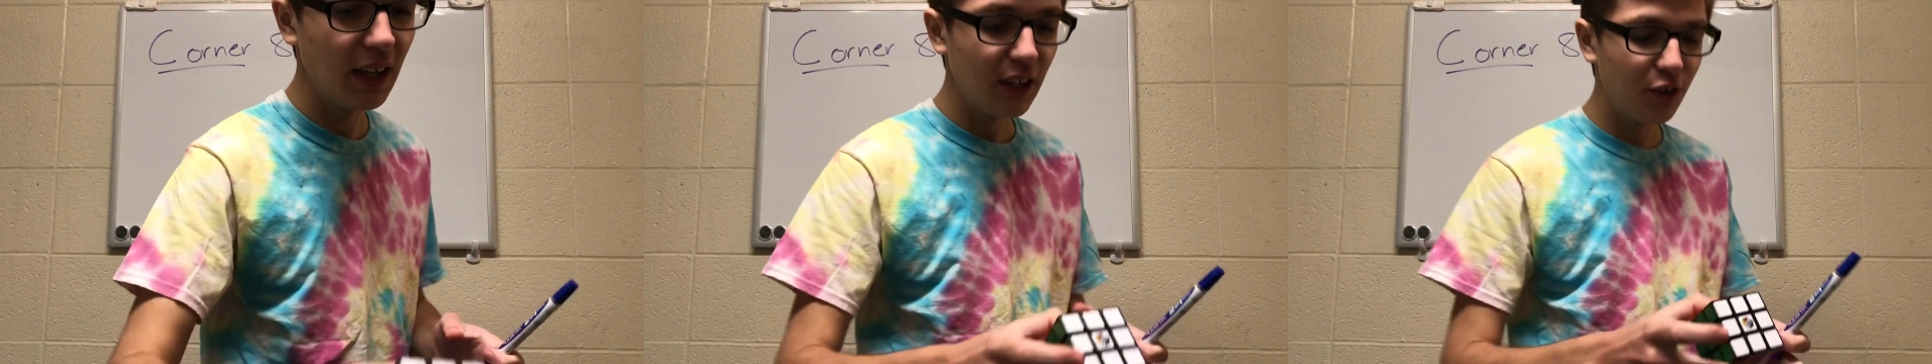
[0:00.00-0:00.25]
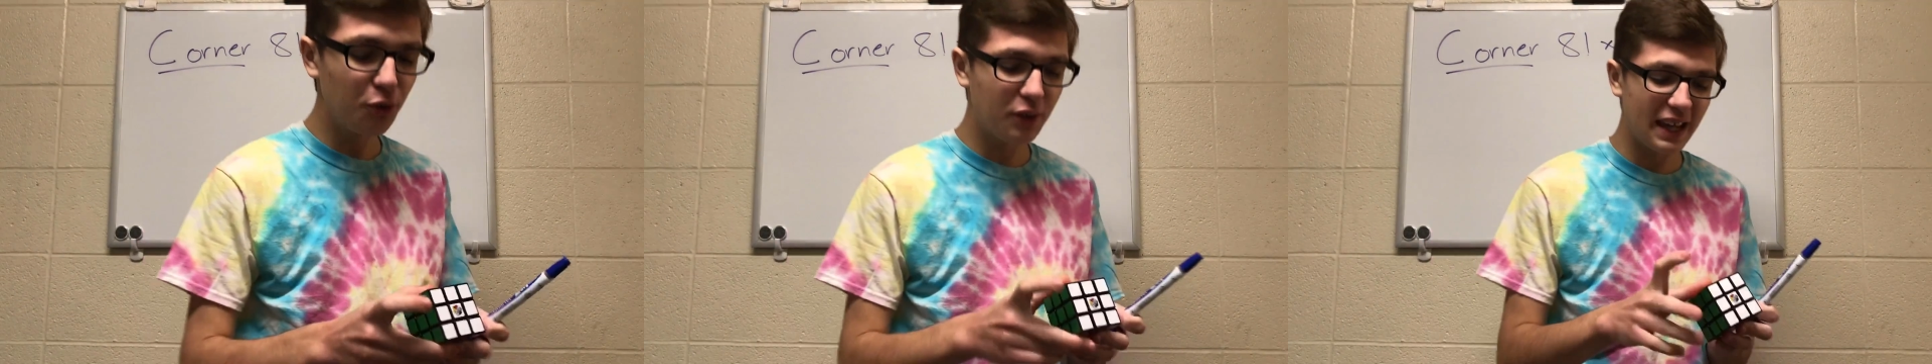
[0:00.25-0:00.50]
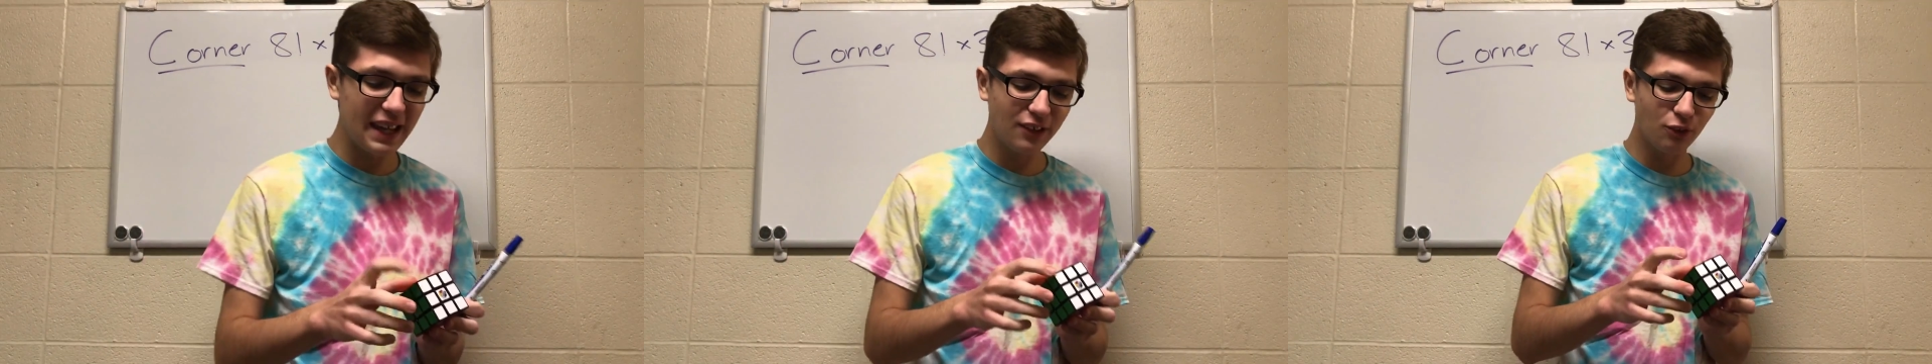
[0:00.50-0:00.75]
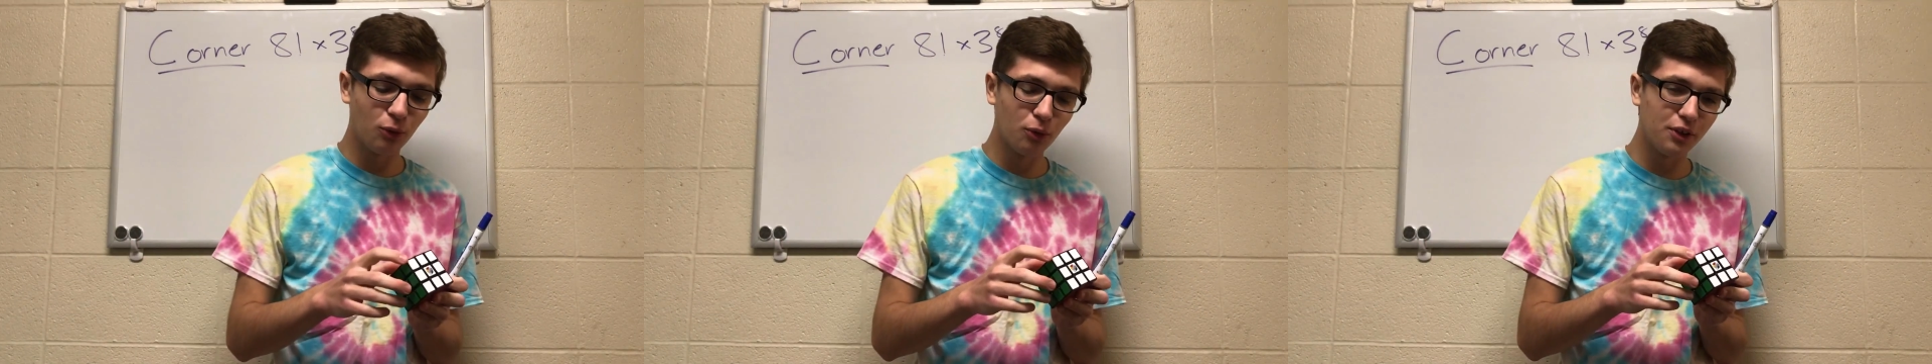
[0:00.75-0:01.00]
you can't
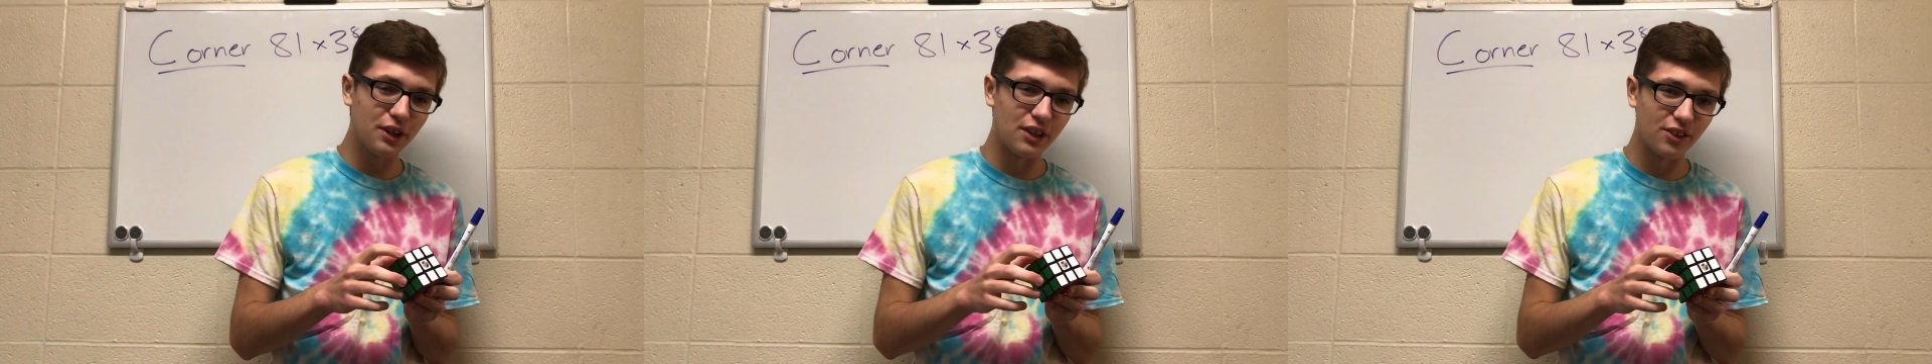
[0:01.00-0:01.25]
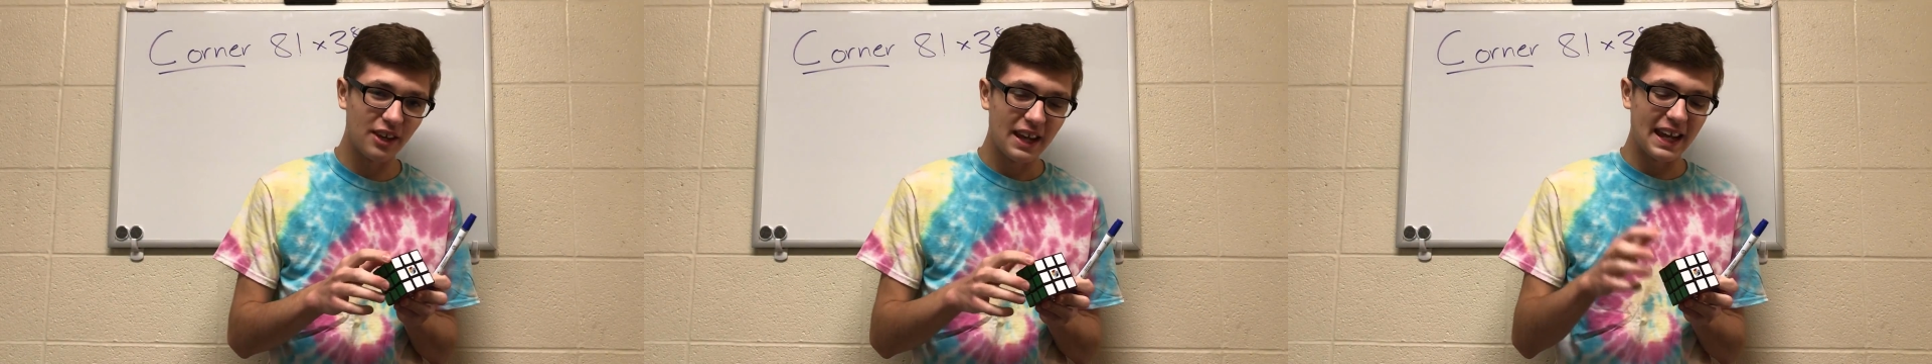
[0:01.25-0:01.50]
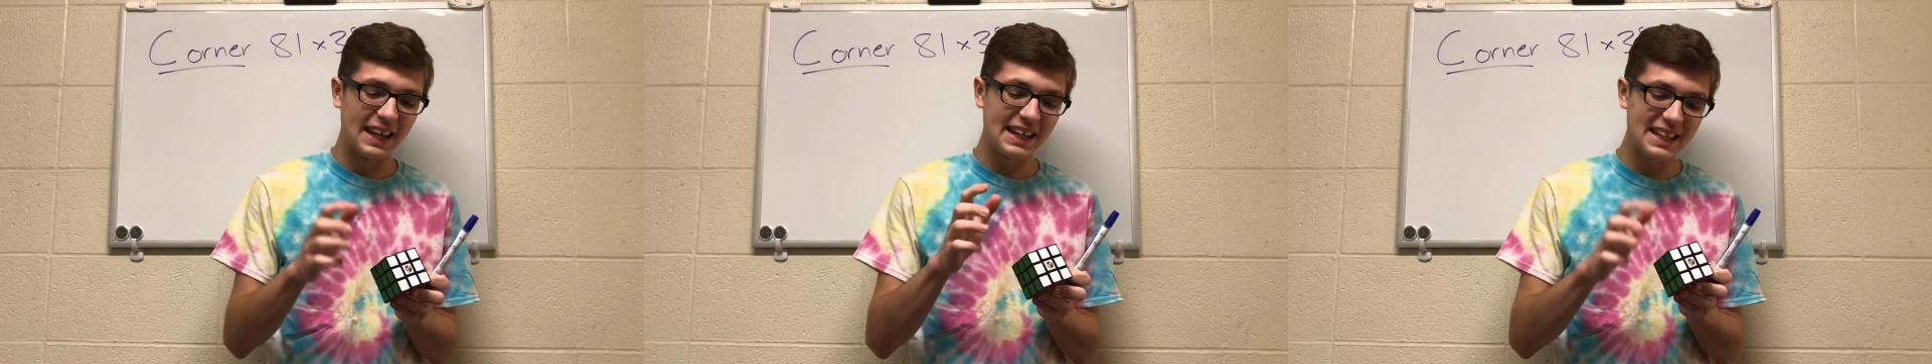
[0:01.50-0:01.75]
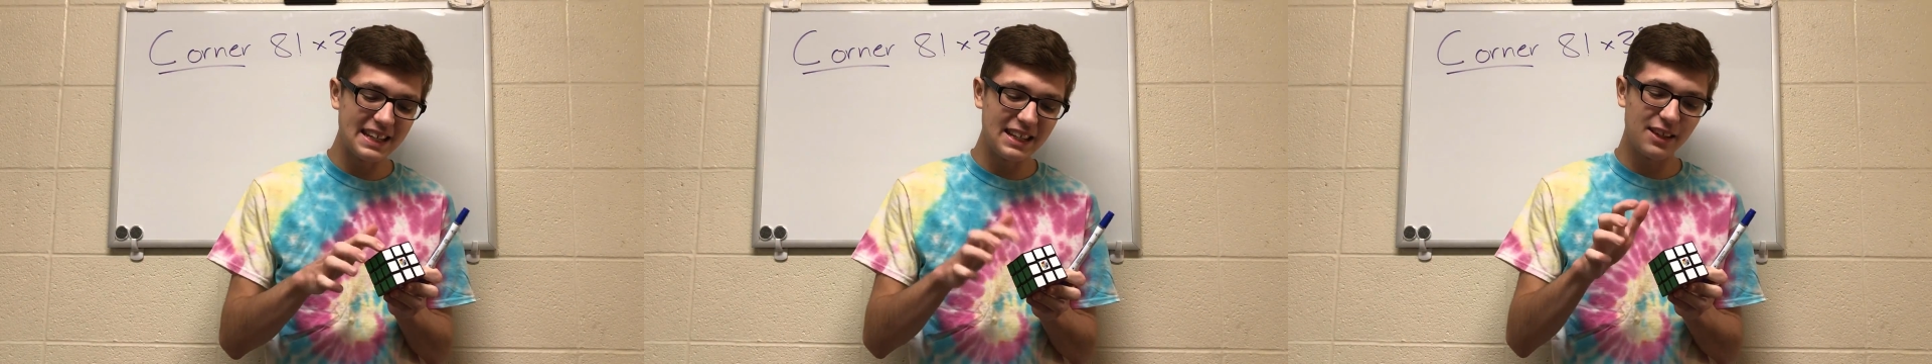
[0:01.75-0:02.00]
orient
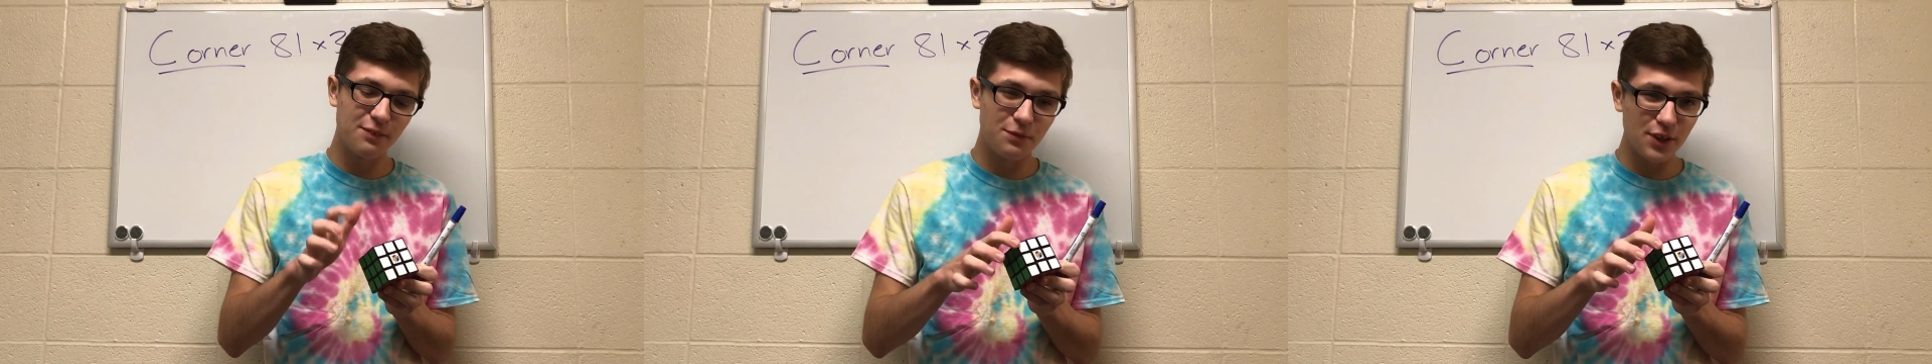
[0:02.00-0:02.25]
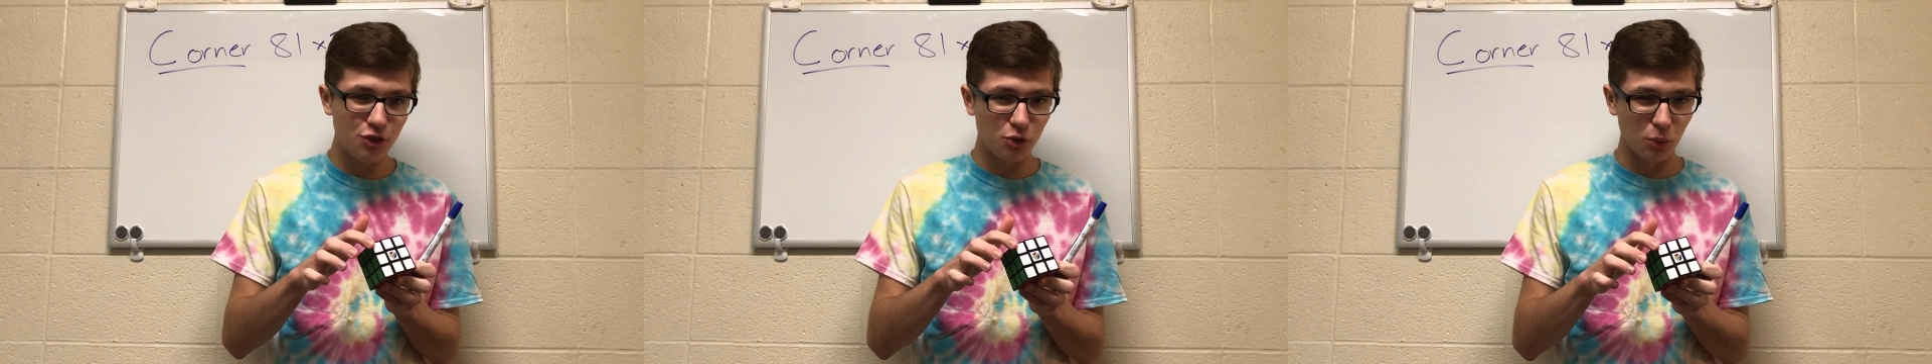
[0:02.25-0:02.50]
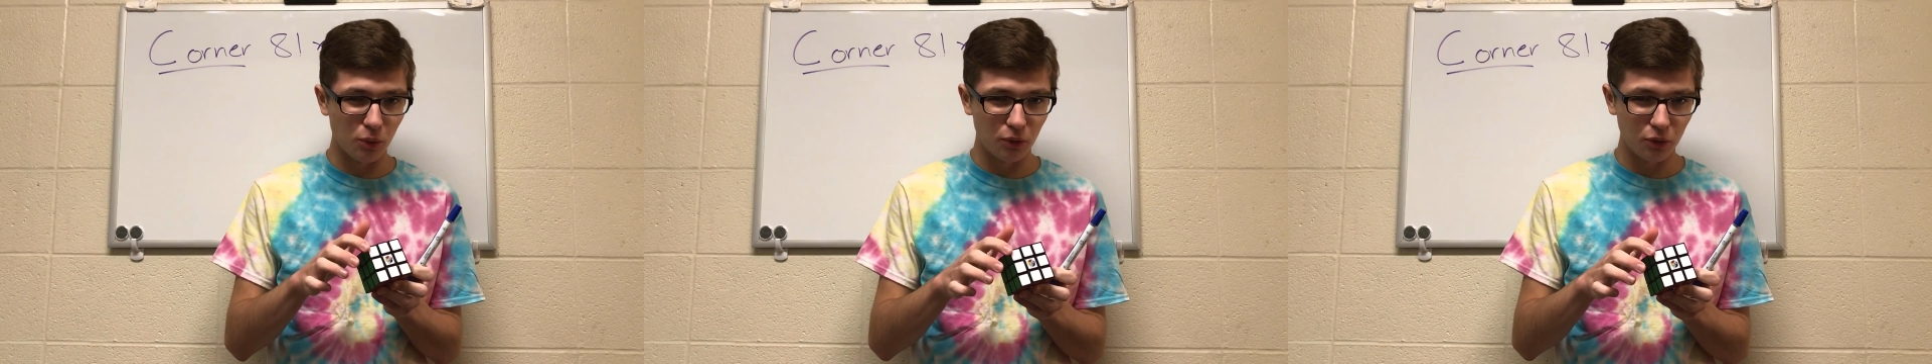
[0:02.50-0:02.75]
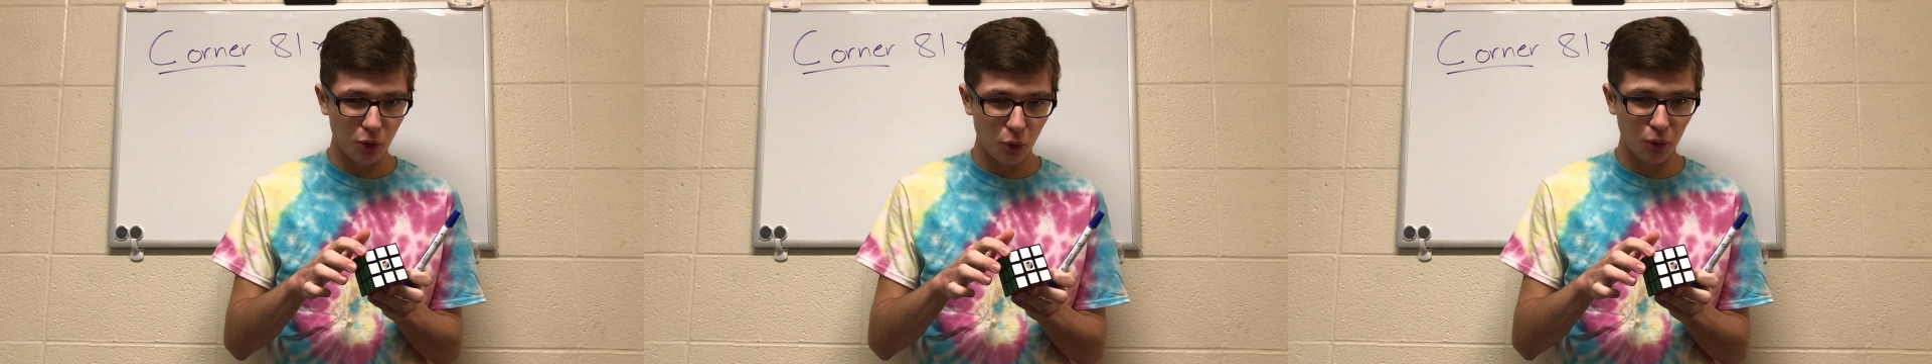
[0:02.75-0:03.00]
an individual
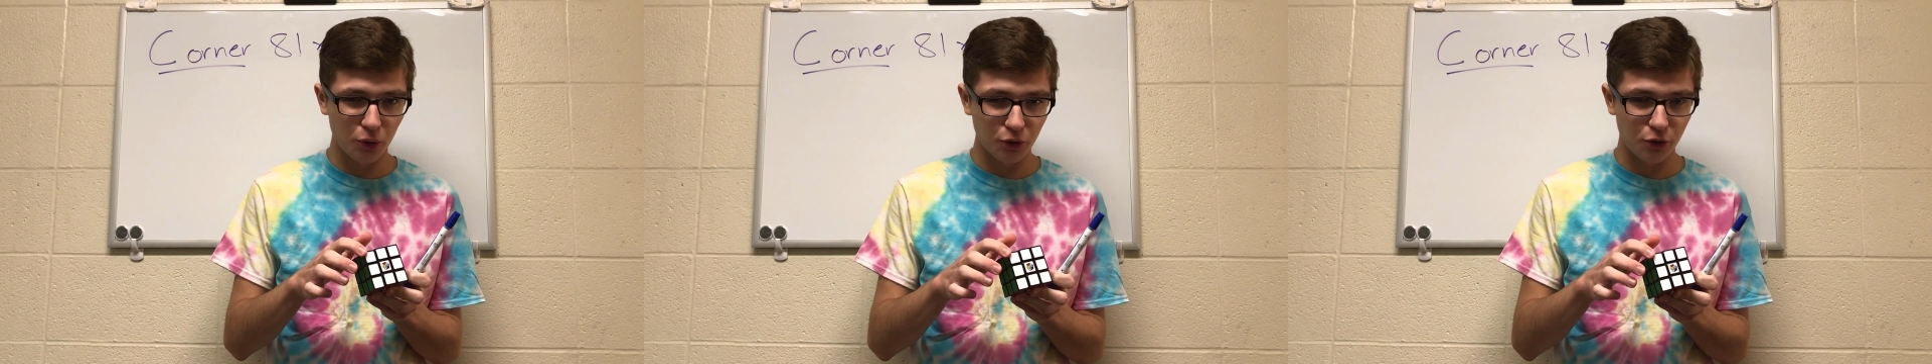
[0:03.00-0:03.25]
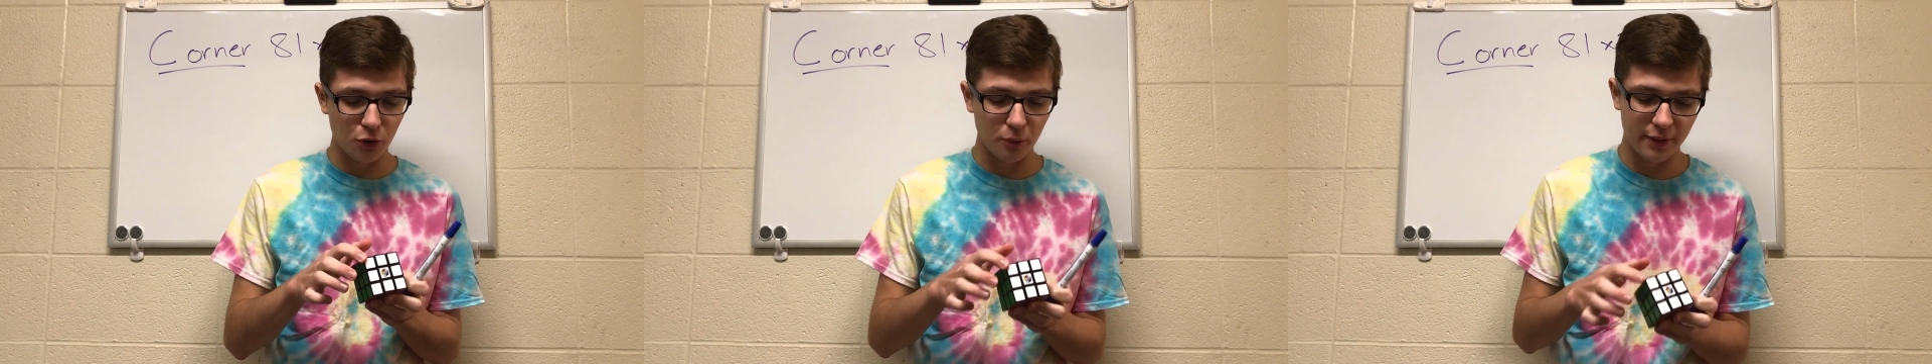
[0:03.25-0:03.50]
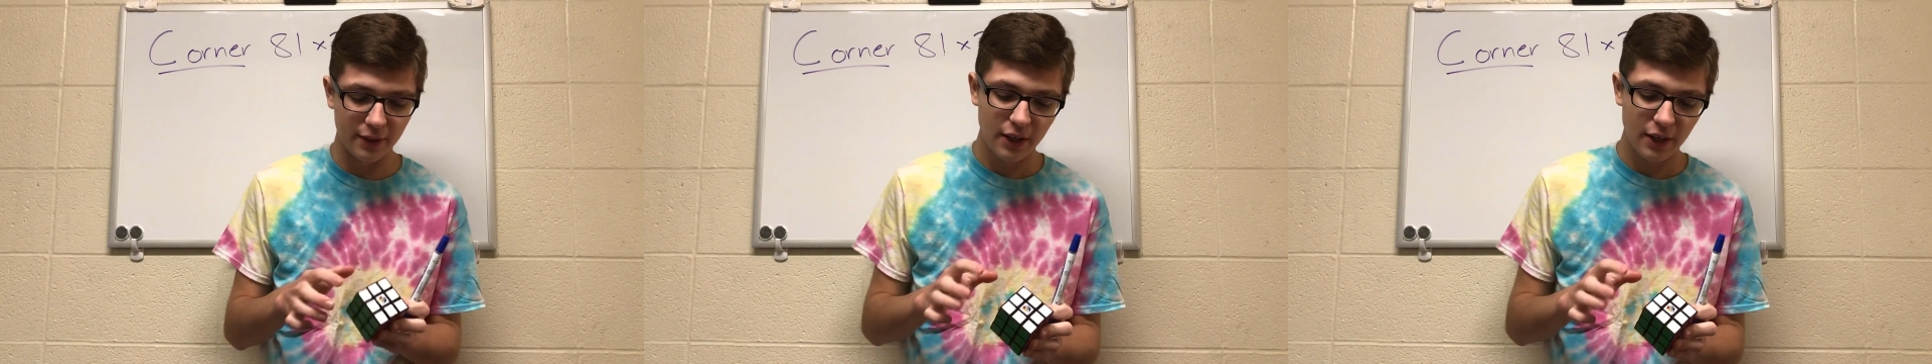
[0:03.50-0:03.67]
corner cube.